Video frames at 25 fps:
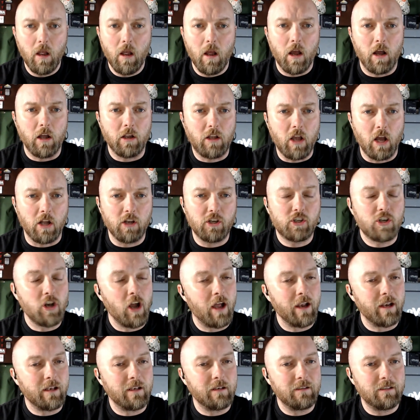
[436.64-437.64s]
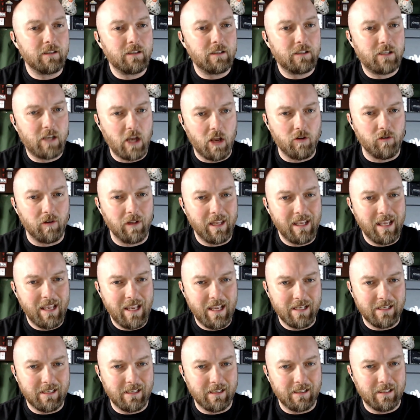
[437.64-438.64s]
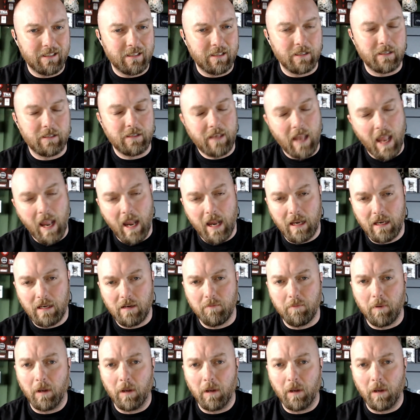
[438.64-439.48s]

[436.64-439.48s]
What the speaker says: A gunshot generally isn't sustained,